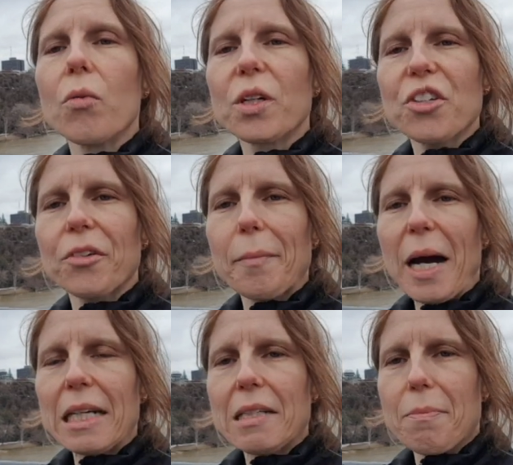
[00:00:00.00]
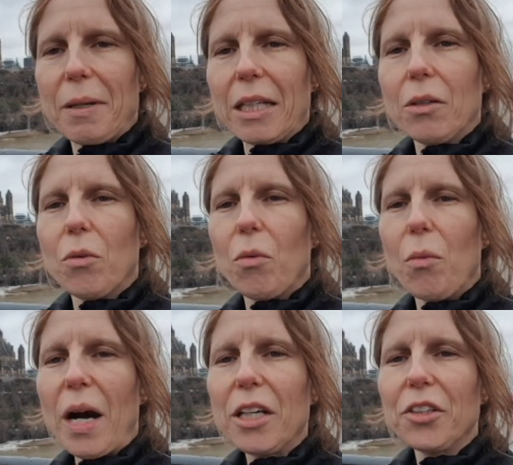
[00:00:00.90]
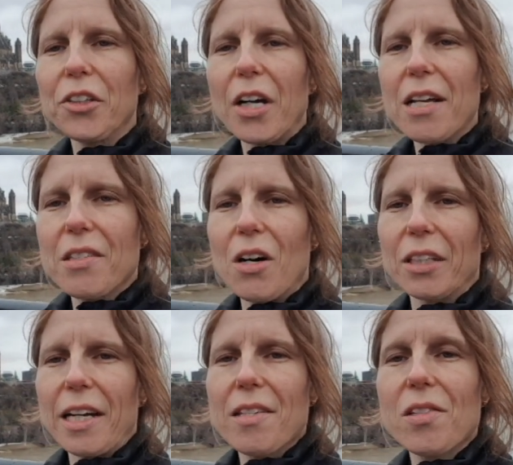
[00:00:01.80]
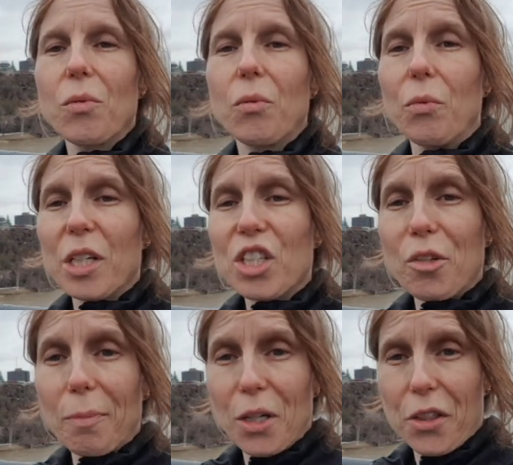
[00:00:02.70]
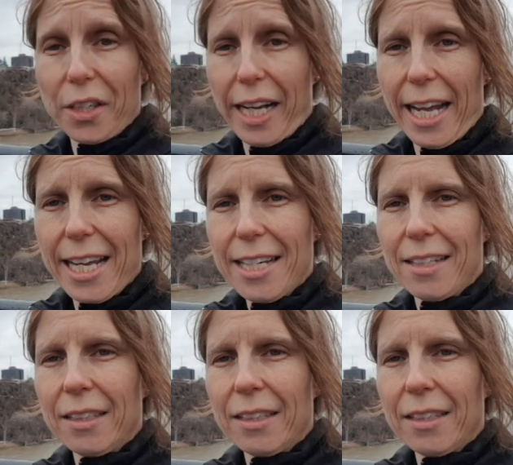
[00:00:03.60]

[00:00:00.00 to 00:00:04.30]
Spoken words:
Which reminds me, why don't you guys all guess which birthday?